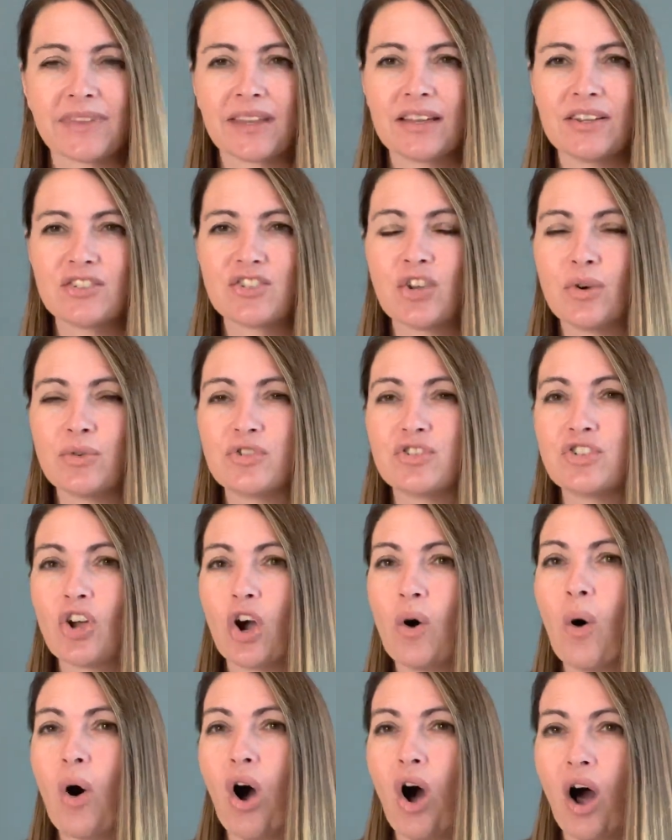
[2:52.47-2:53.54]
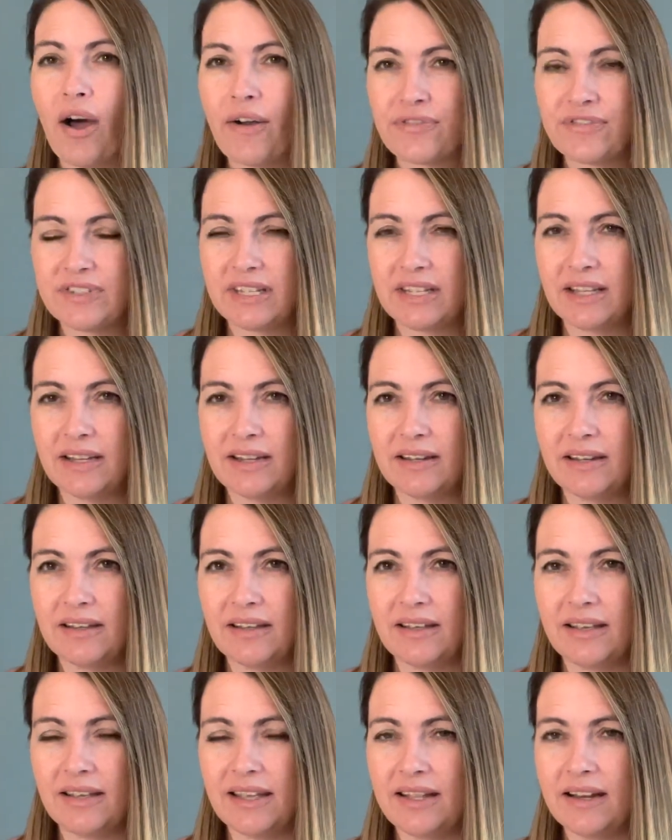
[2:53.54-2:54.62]
so often
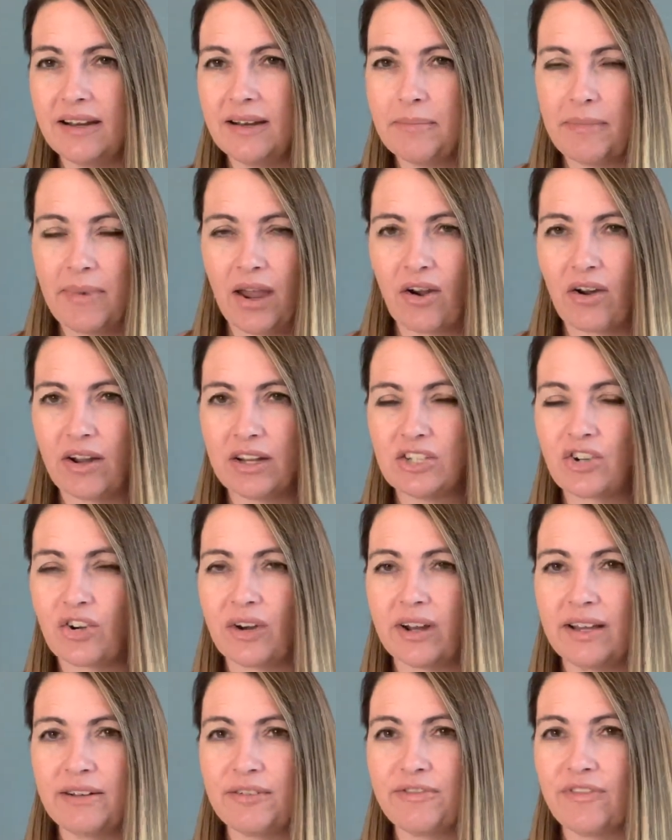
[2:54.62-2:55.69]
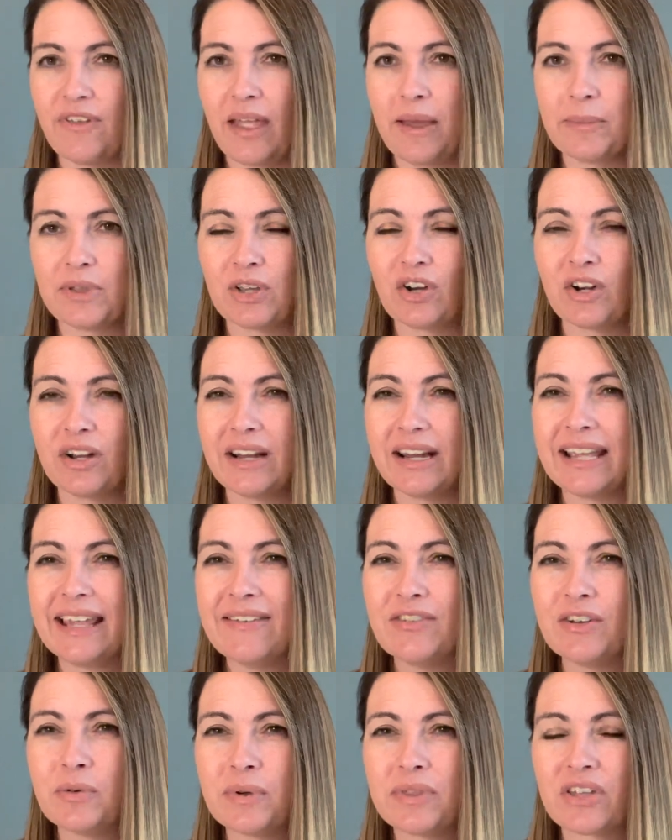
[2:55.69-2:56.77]
in marriage or in family or
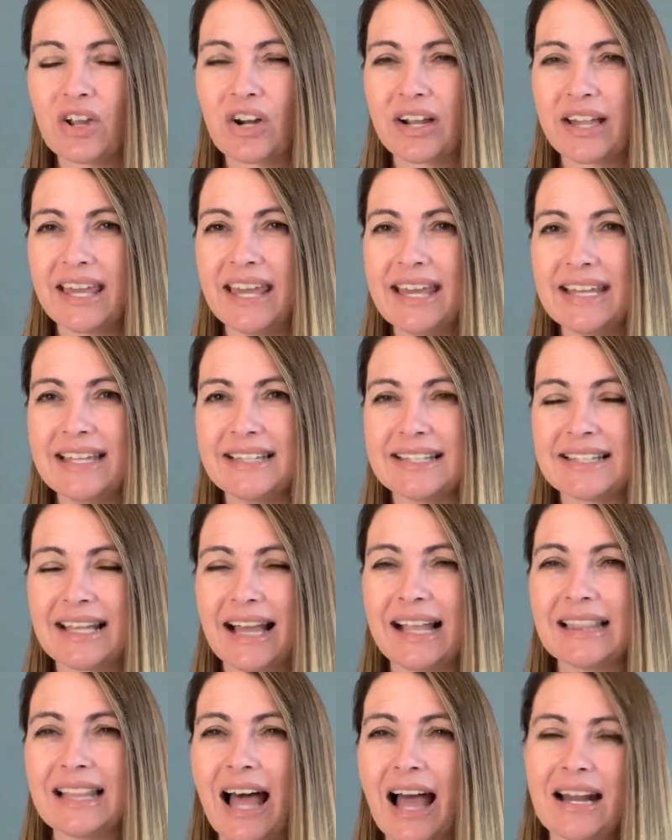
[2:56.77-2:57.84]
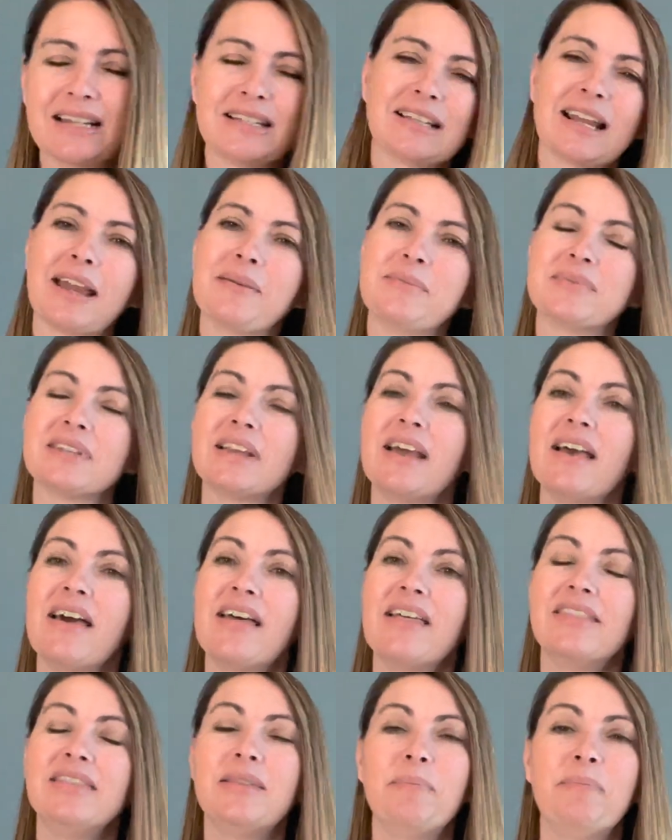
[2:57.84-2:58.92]
even with our kids, a lot of times
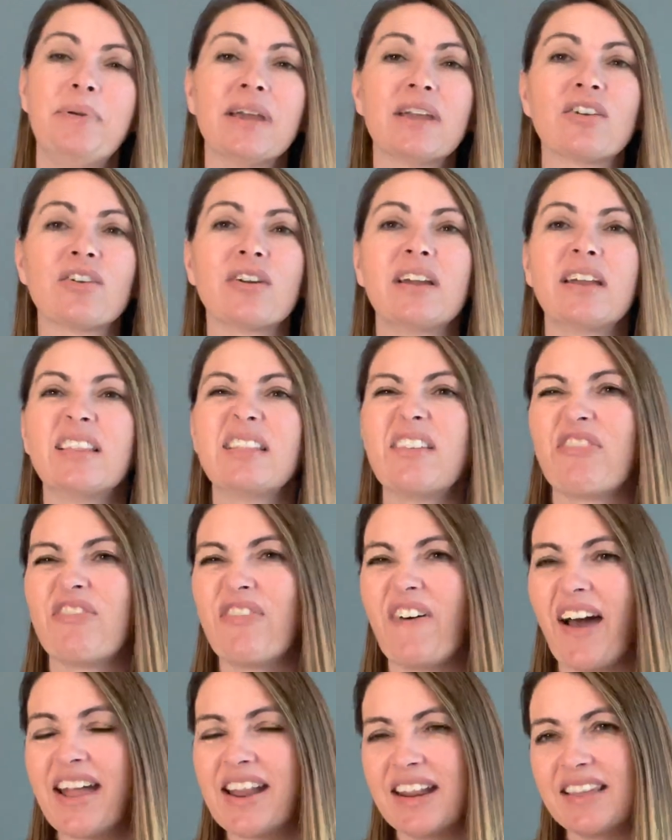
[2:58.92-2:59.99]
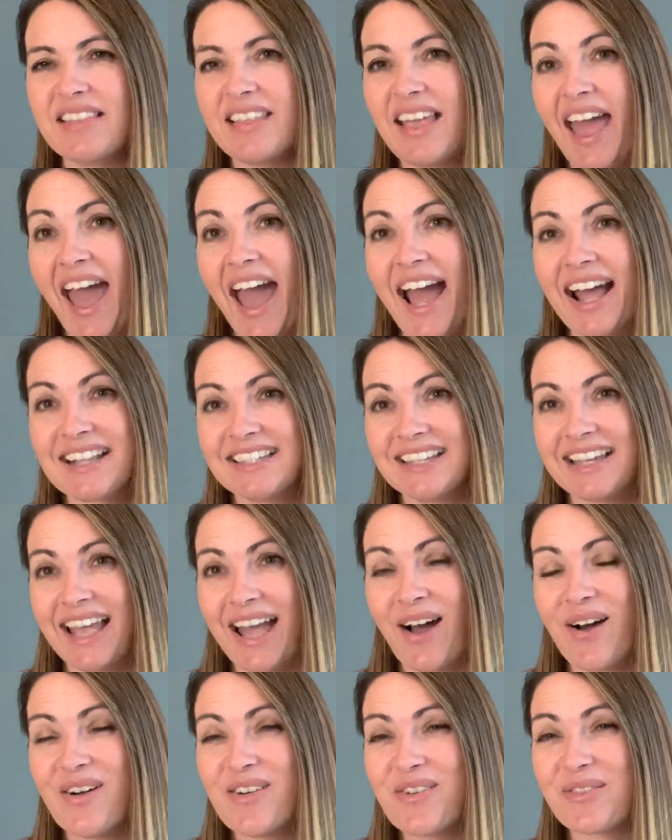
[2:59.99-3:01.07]
the bickering, the fighting, the acting
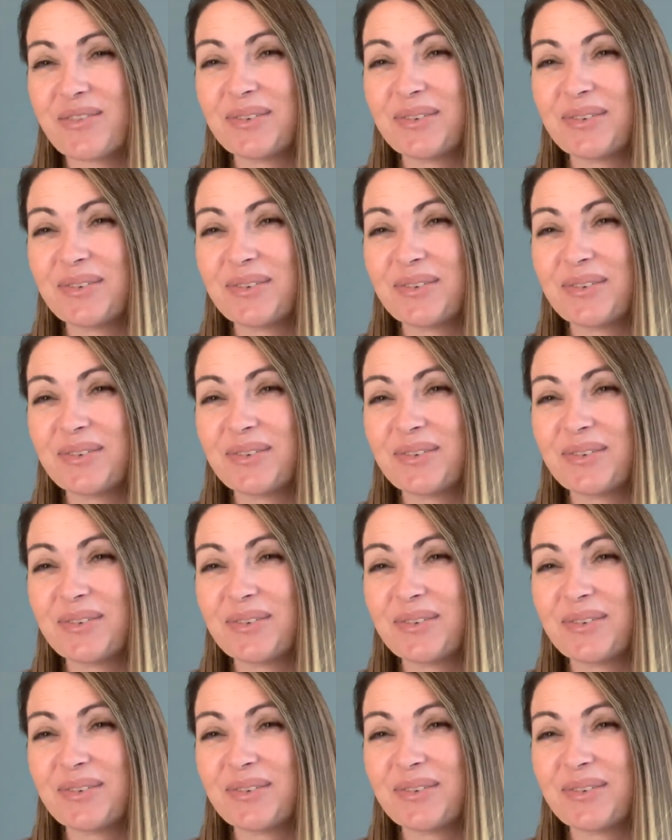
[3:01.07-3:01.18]
out